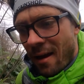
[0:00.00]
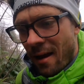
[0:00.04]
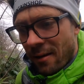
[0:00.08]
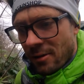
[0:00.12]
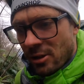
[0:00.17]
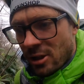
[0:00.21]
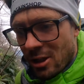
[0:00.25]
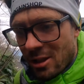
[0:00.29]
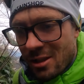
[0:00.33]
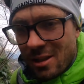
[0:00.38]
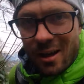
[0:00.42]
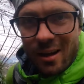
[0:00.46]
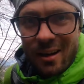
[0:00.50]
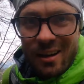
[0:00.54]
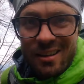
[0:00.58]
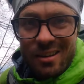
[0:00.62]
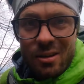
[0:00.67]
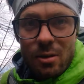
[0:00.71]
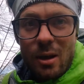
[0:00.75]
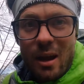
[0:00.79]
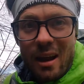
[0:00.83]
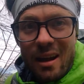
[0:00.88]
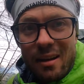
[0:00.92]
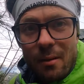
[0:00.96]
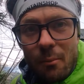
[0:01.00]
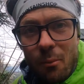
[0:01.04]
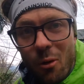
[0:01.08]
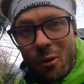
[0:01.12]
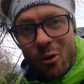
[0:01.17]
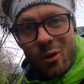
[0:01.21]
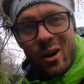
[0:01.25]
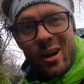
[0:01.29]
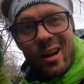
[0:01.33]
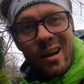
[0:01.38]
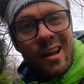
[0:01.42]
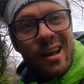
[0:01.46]
Just got it today in the
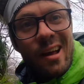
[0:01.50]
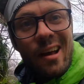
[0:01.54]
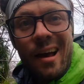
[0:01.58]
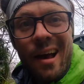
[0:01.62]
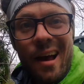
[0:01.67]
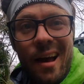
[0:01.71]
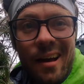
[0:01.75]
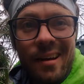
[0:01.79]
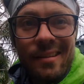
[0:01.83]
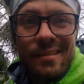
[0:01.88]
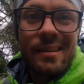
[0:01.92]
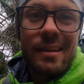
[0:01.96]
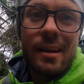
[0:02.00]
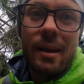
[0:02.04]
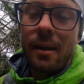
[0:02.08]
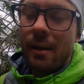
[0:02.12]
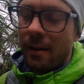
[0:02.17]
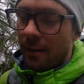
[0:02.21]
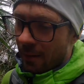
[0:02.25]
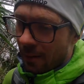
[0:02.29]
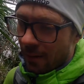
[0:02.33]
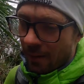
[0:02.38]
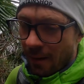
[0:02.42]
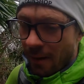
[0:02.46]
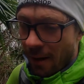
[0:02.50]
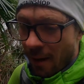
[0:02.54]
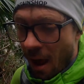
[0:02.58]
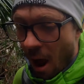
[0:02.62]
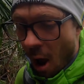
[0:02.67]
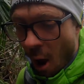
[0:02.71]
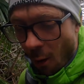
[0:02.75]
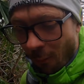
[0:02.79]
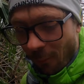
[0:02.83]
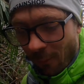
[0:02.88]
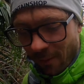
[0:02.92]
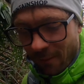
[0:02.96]
morning and
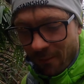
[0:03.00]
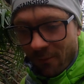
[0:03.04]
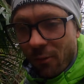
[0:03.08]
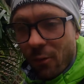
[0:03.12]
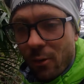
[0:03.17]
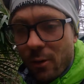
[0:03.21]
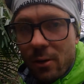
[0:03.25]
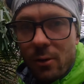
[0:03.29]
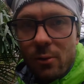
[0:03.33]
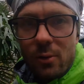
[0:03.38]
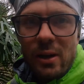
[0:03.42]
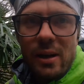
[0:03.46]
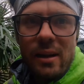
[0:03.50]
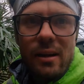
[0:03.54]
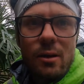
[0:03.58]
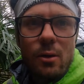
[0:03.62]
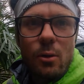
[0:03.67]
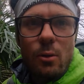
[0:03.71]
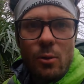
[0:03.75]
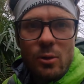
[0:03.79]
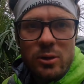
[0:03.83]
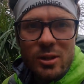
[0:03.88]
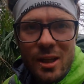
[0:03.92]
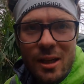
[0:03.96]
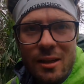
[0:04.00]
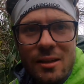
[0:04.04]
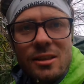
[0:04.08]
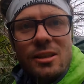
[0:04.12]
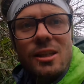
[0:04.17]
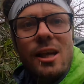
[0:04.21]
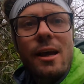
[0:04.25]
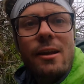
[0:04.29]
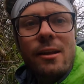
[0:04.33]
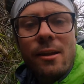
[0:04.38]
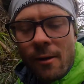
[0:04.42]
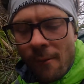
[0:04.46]
hoping for a really cool
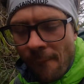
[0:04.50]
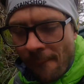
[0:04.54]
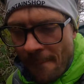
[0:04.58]
sunset.